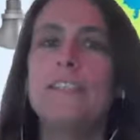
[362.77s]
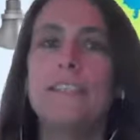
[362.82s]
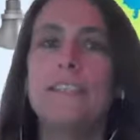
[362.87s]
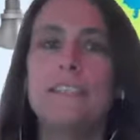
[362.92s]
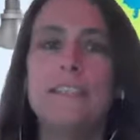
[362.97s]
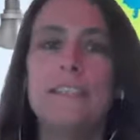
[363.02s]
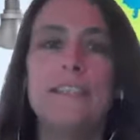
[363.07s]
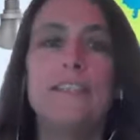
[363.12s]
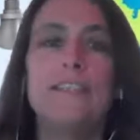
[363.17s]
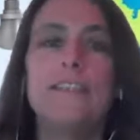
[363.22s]
he
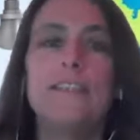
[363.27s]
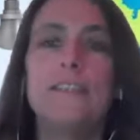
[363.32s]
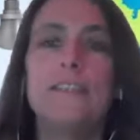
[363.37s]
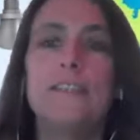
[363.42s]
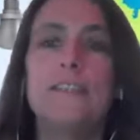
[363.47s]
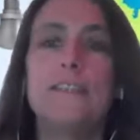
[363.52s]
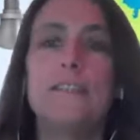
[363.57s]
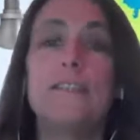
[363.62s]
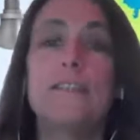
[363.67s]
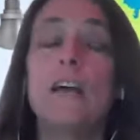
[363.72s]
did
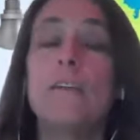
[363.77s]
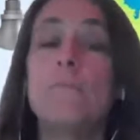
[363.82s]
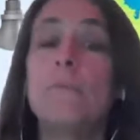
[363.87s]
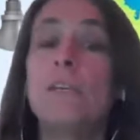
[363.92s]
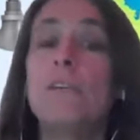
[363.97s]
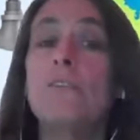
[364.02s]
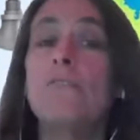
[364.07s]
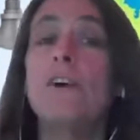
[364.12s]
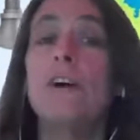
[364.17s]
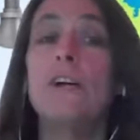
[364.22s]
is got
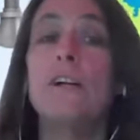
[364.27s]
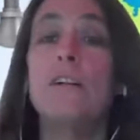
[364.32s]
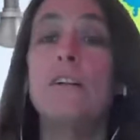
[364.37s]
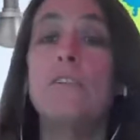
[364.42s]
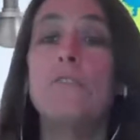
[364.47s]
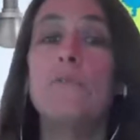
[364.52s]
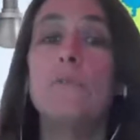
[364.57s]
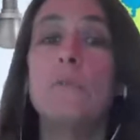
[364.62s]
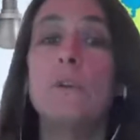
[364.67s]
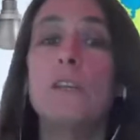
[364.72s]
me
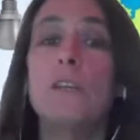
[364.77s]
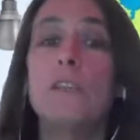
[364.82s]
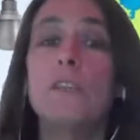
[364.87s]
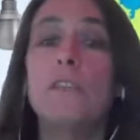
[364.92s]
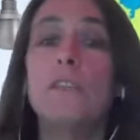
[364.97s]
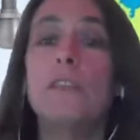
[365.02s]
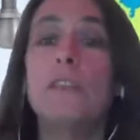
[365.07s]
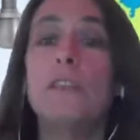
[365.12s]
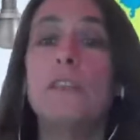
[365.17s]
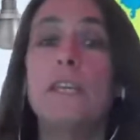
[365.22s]
involved
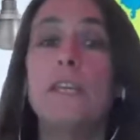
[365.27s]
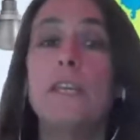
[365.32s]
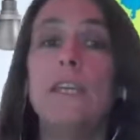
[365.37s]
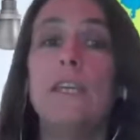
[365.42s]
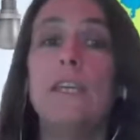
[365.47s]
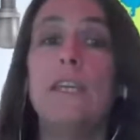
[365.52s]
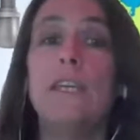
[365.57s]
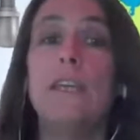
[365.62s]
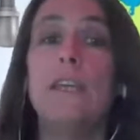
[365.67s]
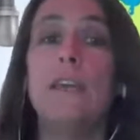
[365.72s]
with
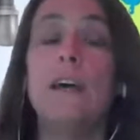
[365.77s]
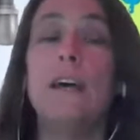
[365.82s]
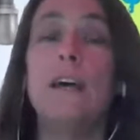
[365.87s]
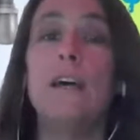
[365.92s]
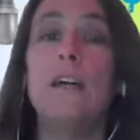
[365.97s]
the